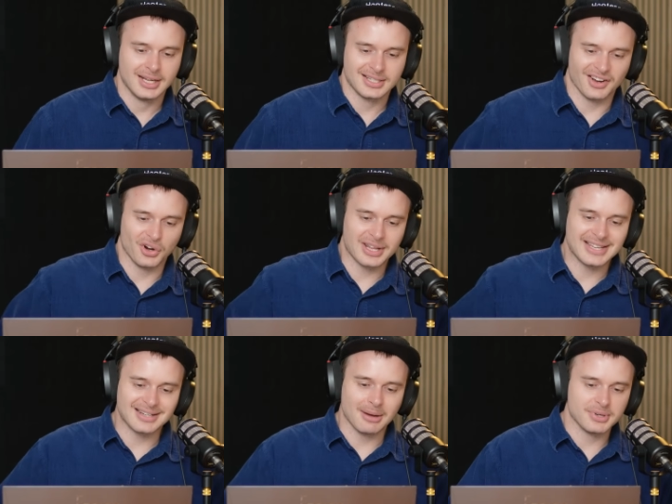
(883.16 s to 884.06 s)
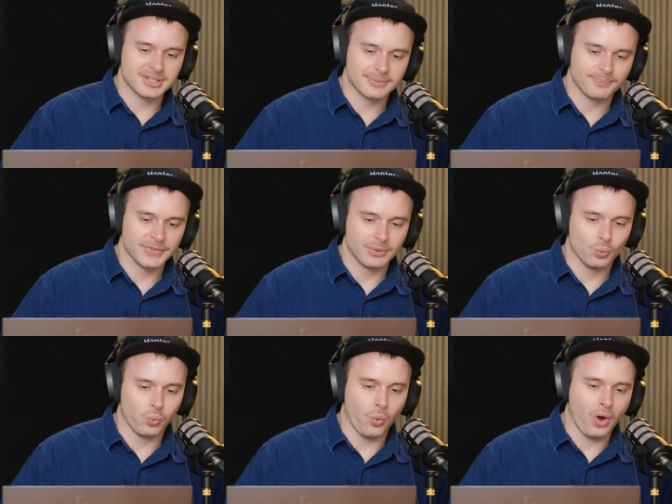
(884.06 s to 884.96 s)
So on his numbers,
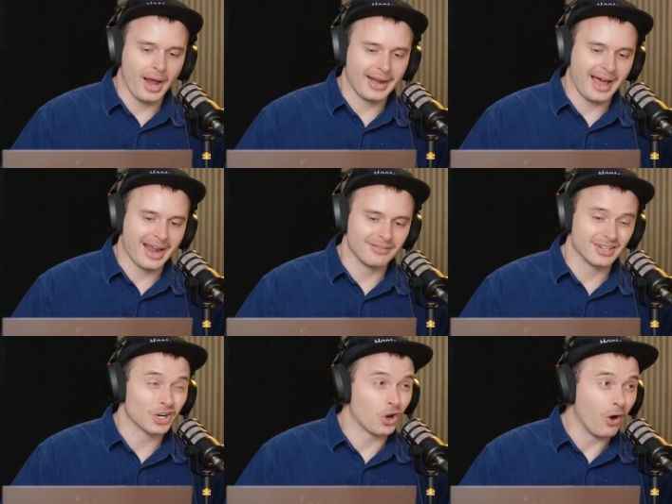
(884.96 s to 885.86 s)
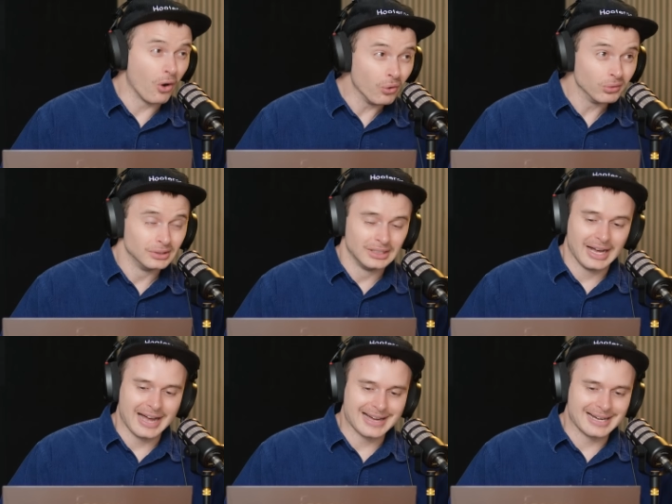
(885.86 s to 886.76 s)
Whitehaven Coal,
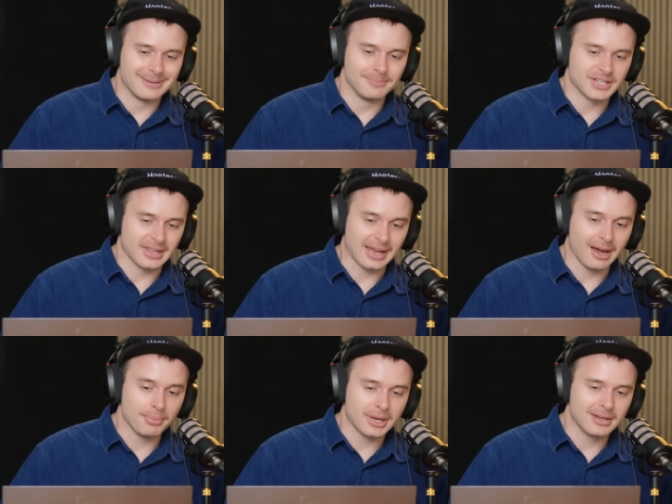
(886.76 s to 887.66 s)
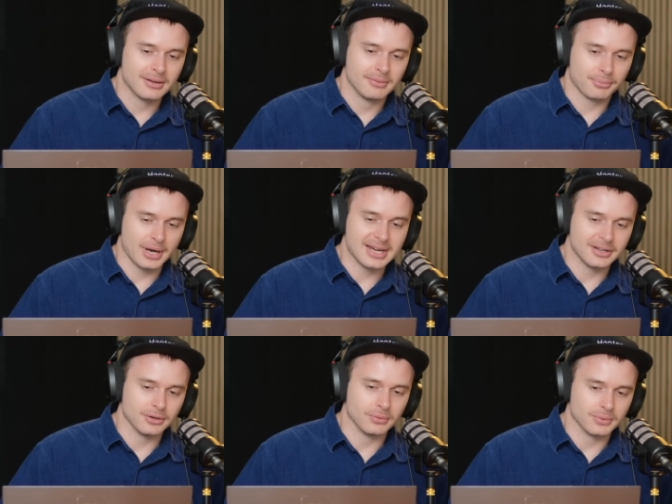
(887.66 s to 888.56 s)
so the company
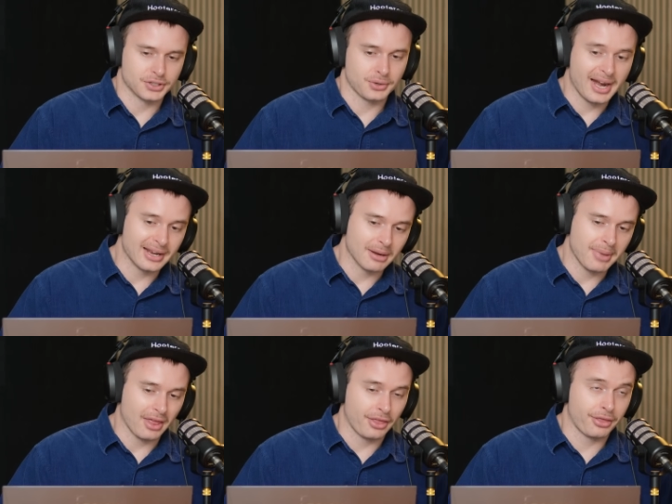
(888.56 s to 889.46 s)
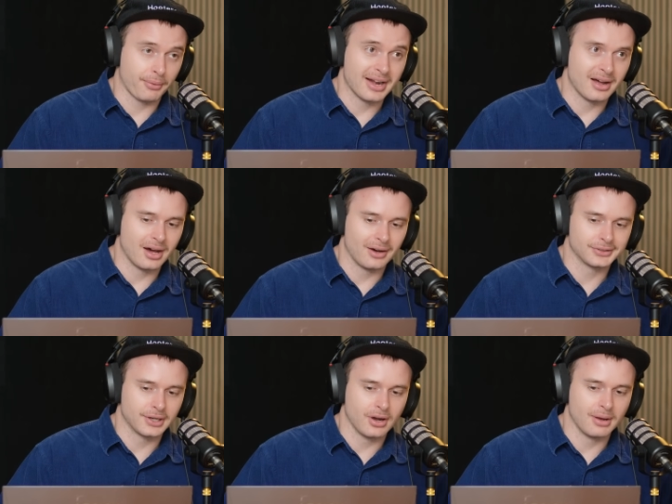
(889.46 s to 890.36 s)
pre-deal was trading at about 3.5
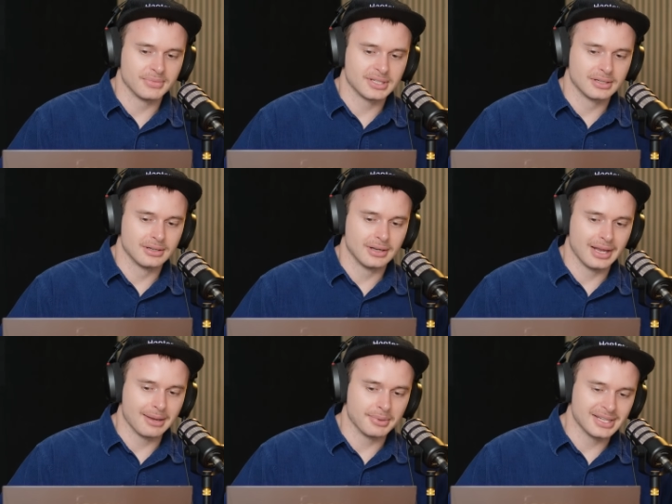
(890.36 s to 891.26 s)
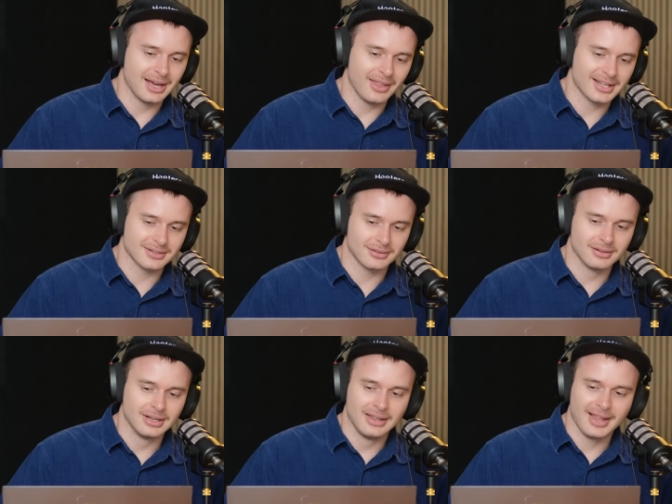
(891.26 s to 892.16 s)
times EBITDA. That's
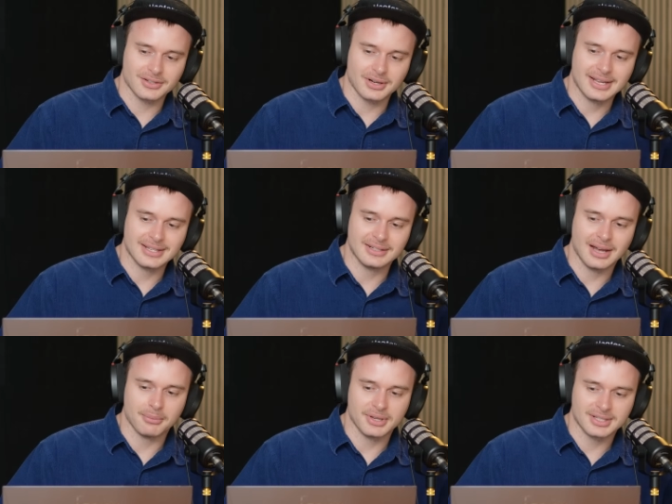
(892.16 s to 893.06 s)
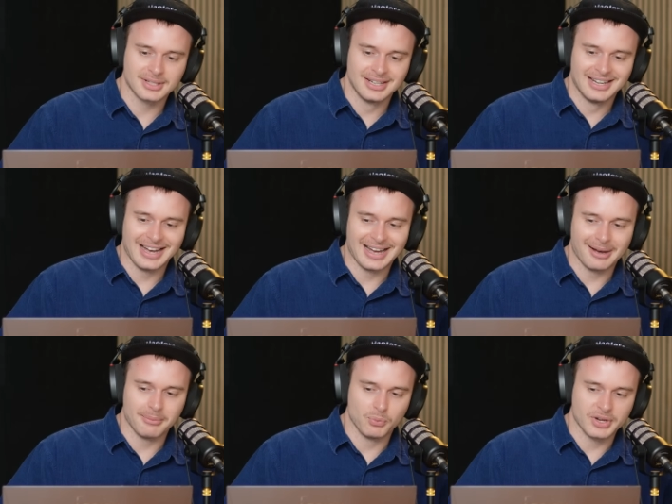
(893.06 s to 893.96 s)
on his numbers.
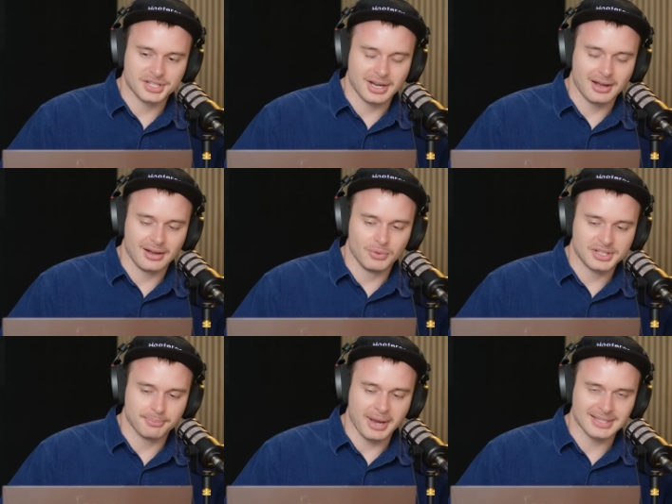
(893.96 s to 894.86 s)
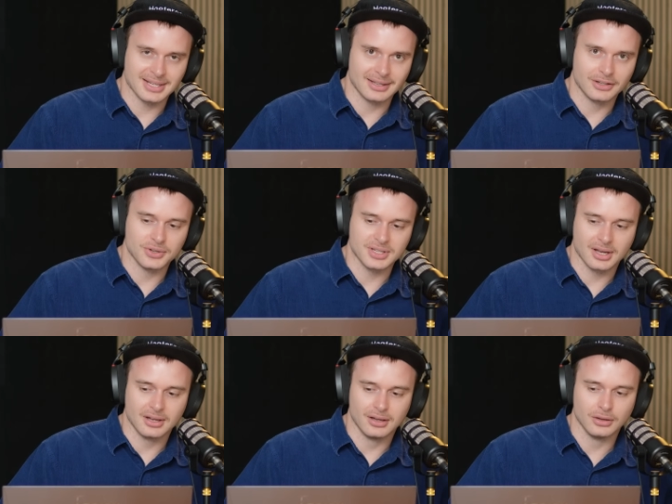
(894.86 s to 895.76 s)
which are basically using
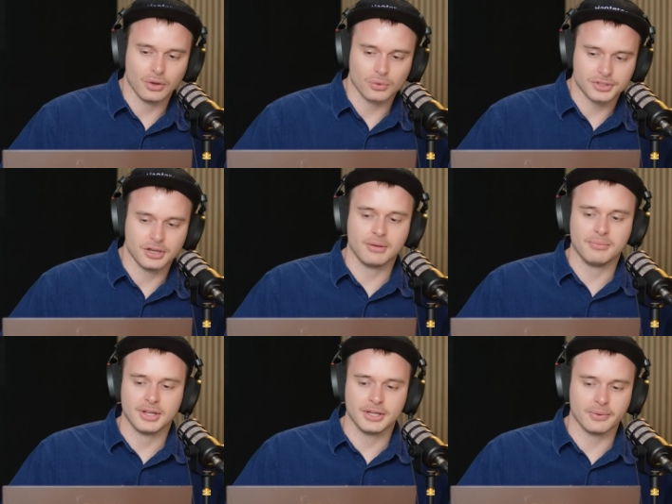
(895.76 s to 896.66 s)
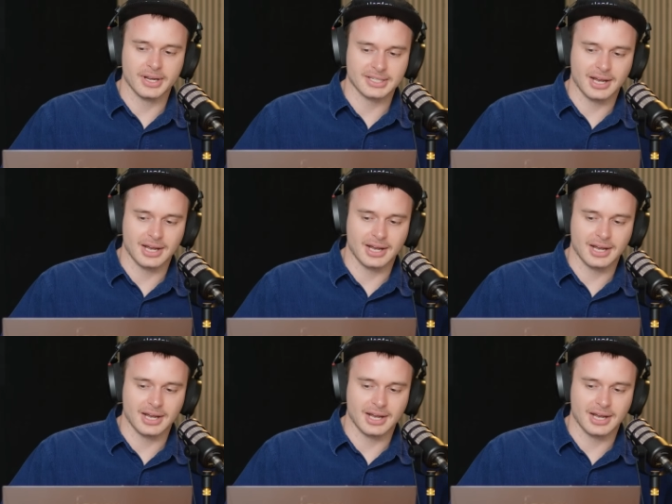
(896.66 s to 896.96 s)
a long-term US